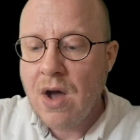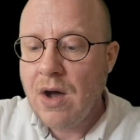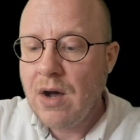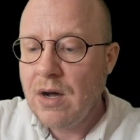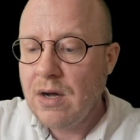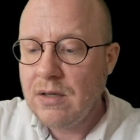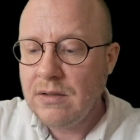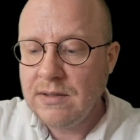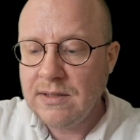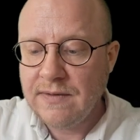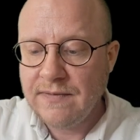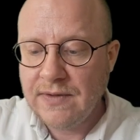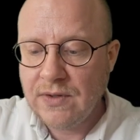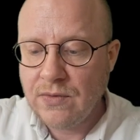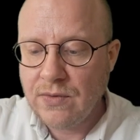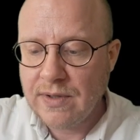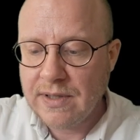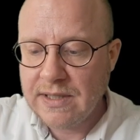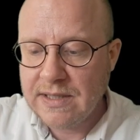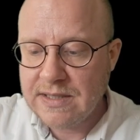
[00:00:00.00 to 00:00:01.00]
All living
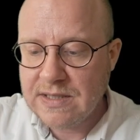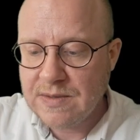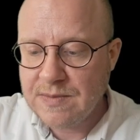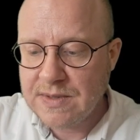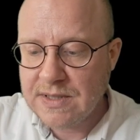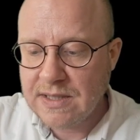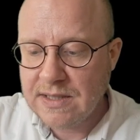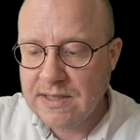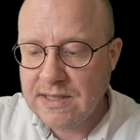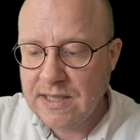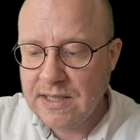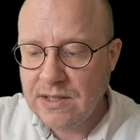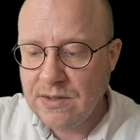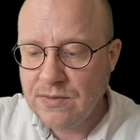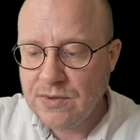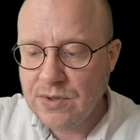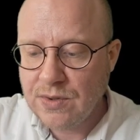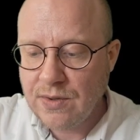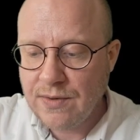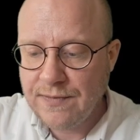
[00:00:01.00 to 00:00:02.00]
organisms
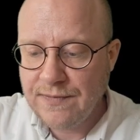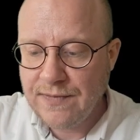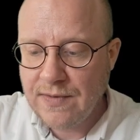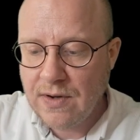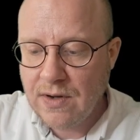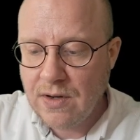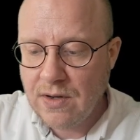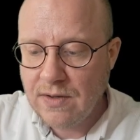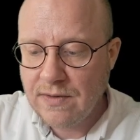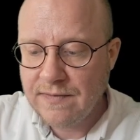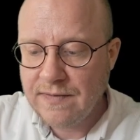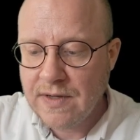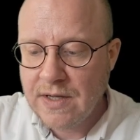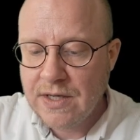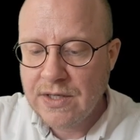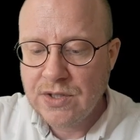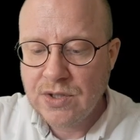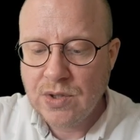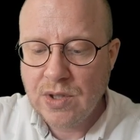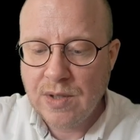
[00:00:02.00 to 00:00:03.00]
continue to evolve
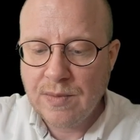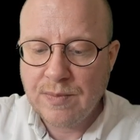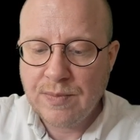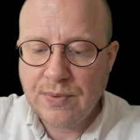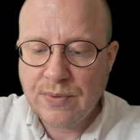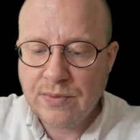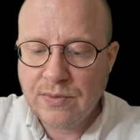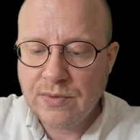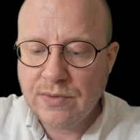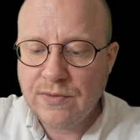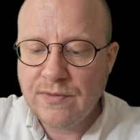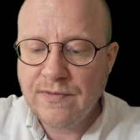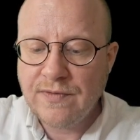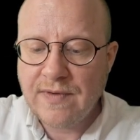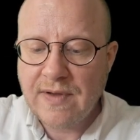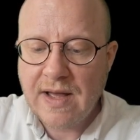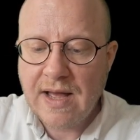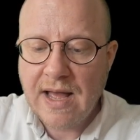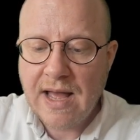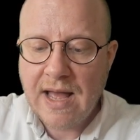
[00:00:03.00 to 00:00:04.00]
to improve